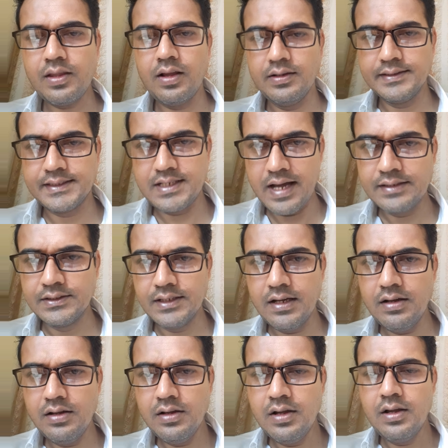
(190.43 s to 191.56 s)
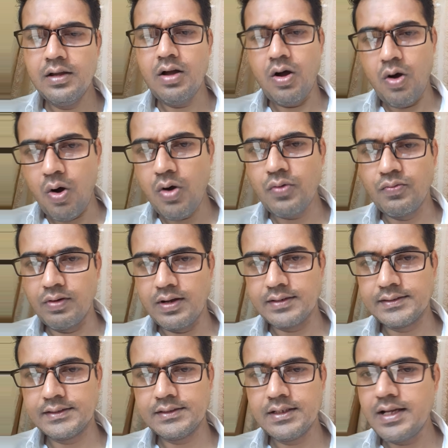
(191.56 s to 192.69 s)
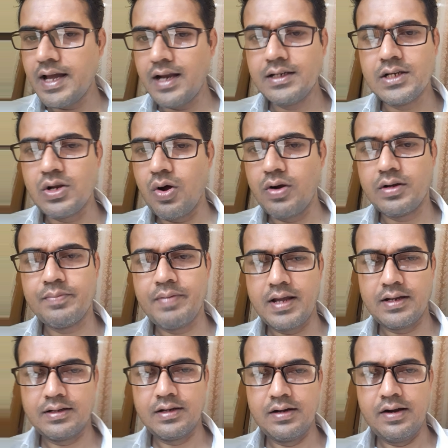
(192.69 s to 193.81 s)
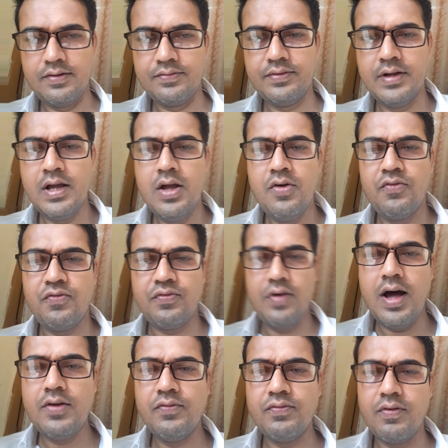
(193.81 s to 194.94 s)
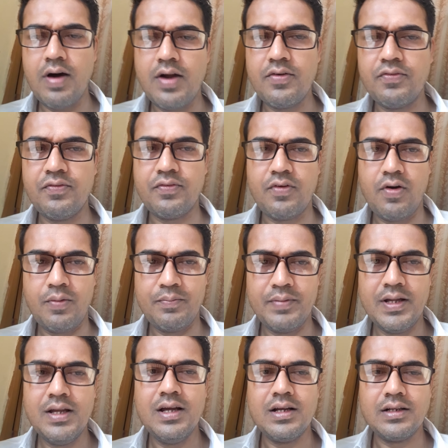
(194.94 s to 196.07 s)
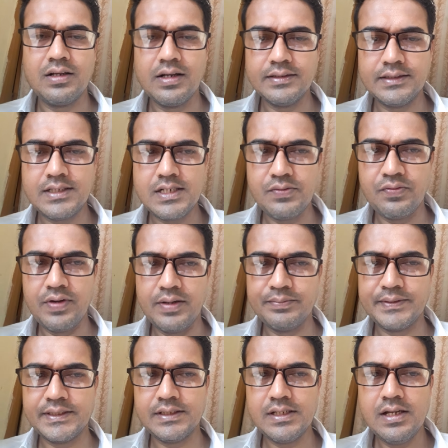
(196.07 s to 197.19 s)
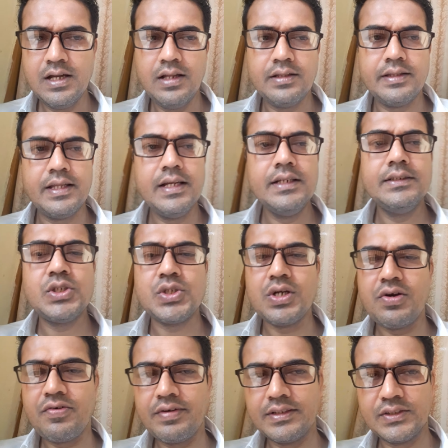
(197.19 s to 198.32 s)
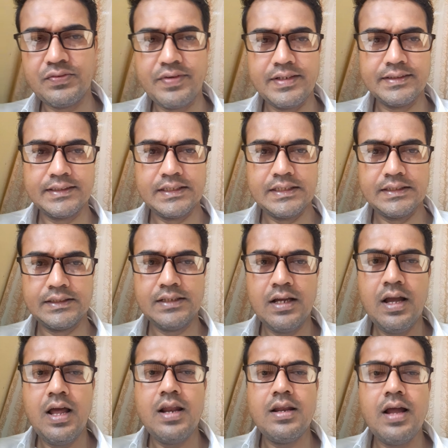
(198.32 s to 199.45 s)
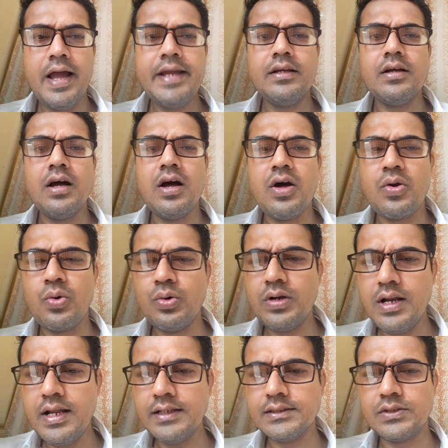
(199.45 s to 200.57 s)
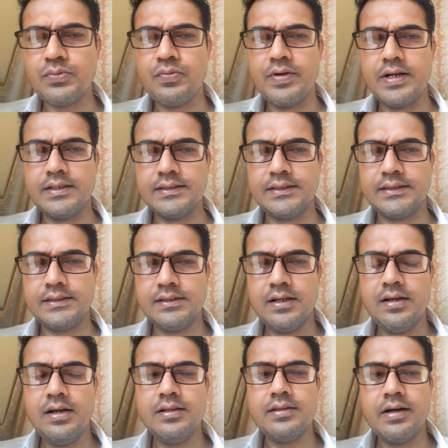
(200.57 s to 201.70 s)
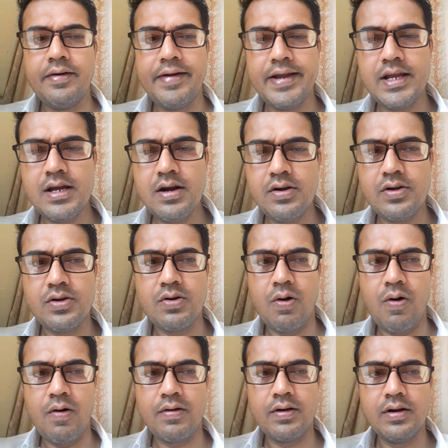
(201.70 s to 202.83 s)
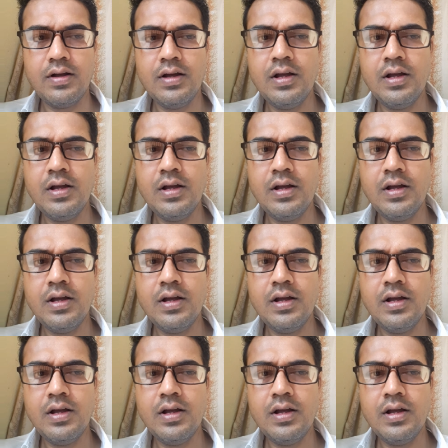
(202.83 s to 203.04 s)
stanza or verse and not paragraph. Far from gusty webs, these children's faces like rootless weeds, the hair torn